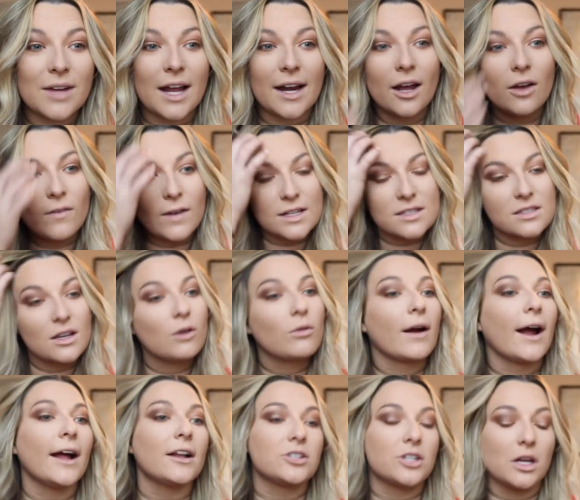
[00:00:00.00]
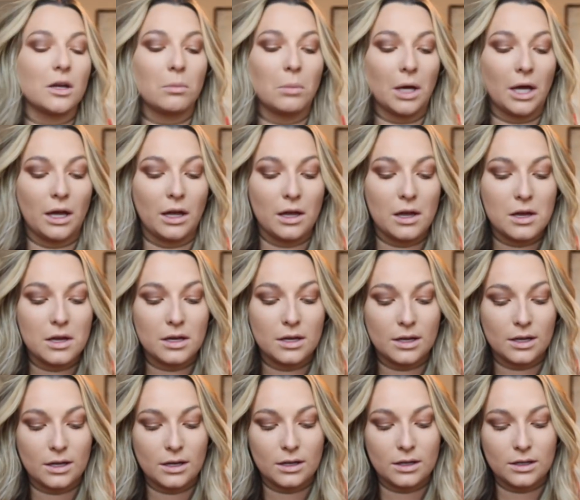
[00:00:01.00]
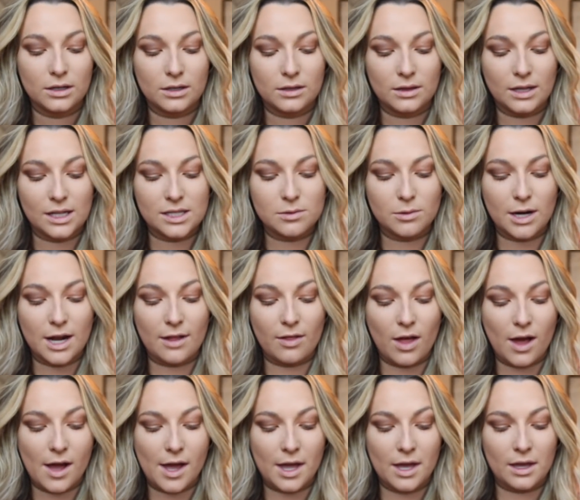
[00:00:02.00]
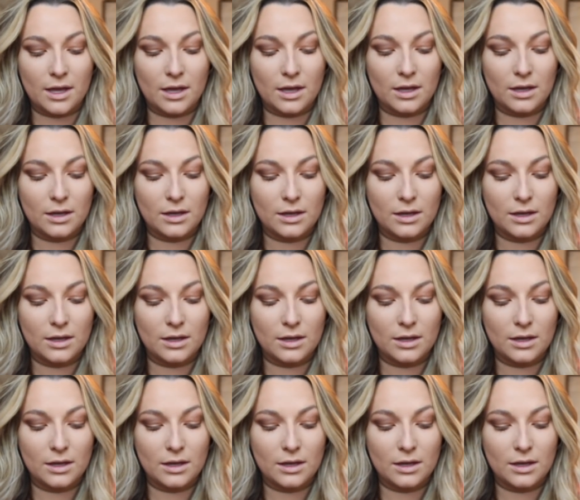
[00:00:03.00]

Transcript: I know that's so ratchet, but that's what I like.